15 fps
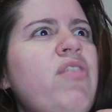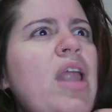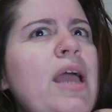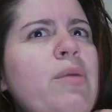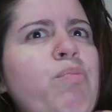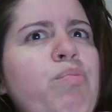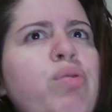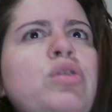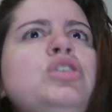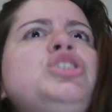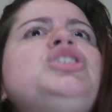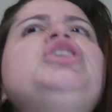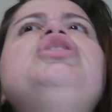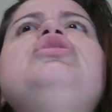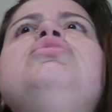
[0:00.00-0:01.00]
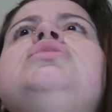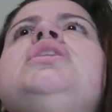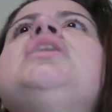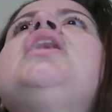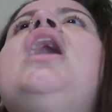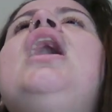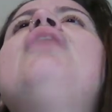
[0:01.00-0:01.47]
like pushing you to
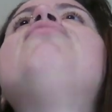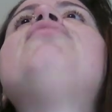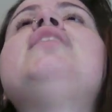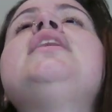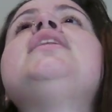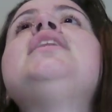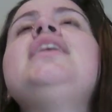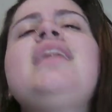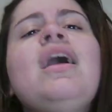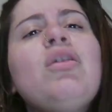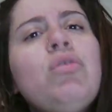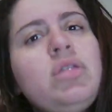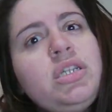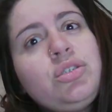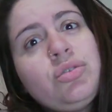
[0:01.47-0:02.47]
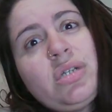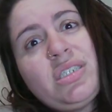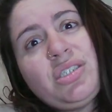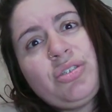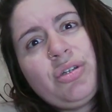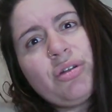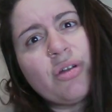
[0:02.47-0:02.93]
confidently not only
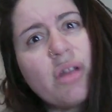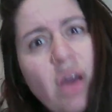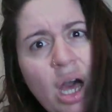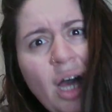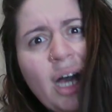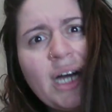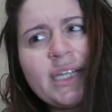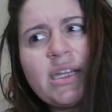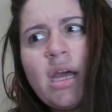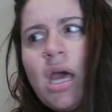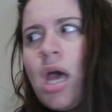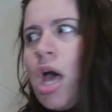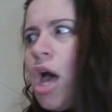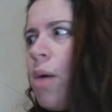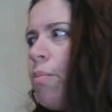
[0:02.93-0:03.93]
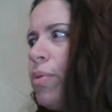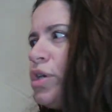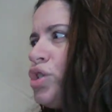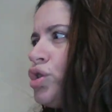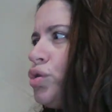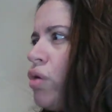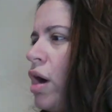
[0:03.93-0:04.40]
trust your gut,
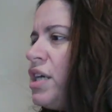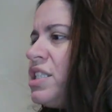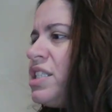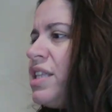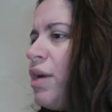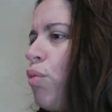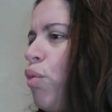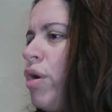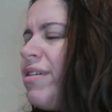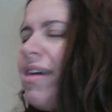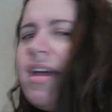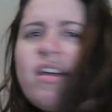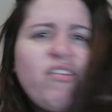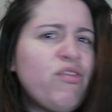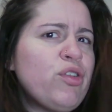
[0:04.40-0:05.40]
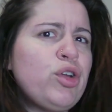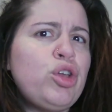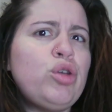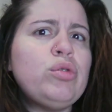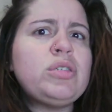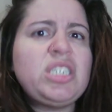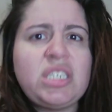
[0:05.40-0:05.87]
but trust that whatever
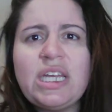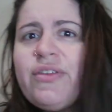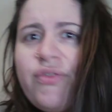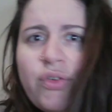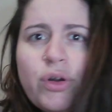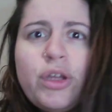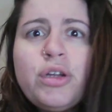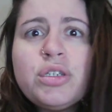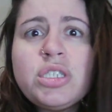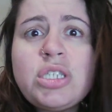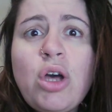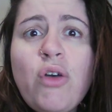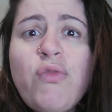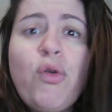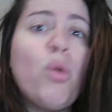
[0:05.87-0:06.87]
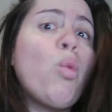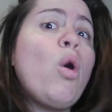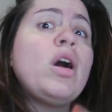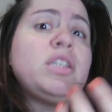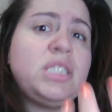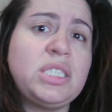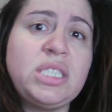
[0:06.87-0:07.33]
you see for yourself or
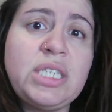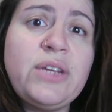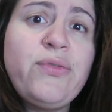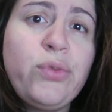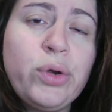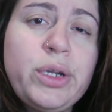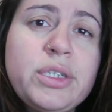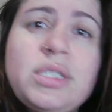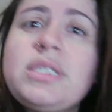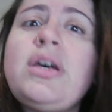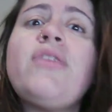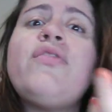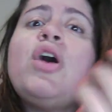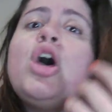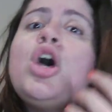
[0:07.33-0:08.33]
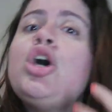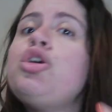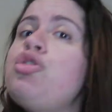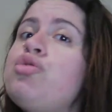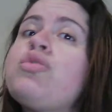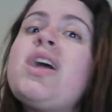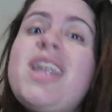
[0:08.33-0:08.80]
want to see for yourself,
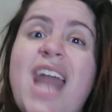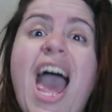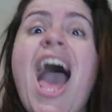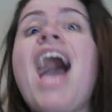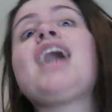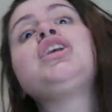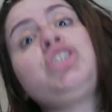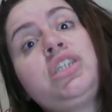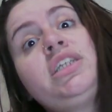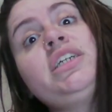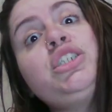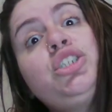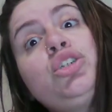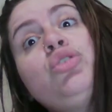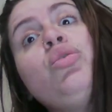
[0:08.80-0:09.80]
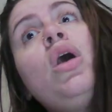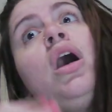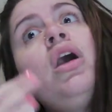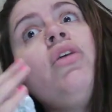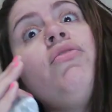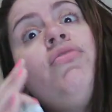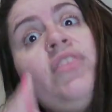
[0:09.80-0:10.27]
you can actually do.
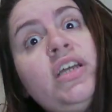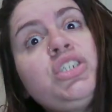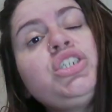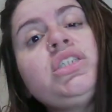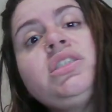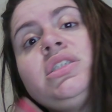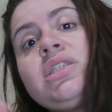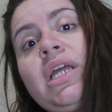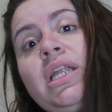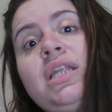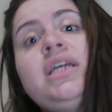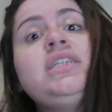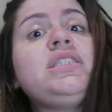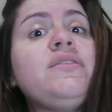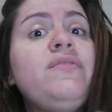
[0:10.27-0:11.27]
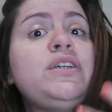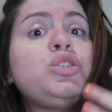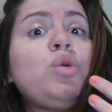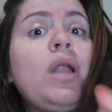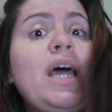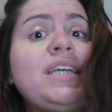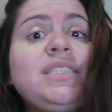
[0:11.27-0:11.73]
Visions can lead to
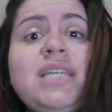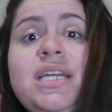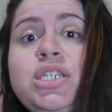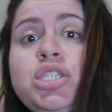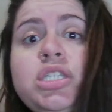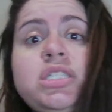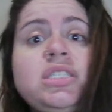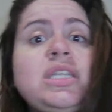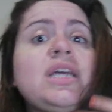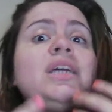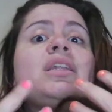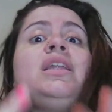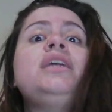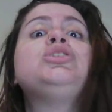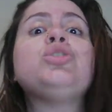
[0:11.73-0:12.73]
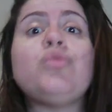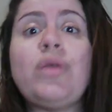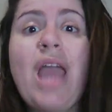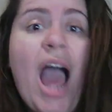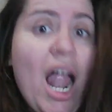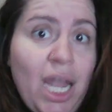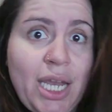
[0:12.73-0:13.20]
visualizations that can lead to
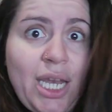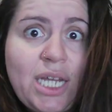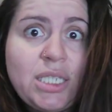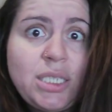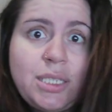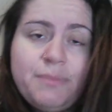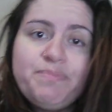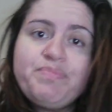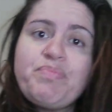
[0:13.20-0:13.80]
realities.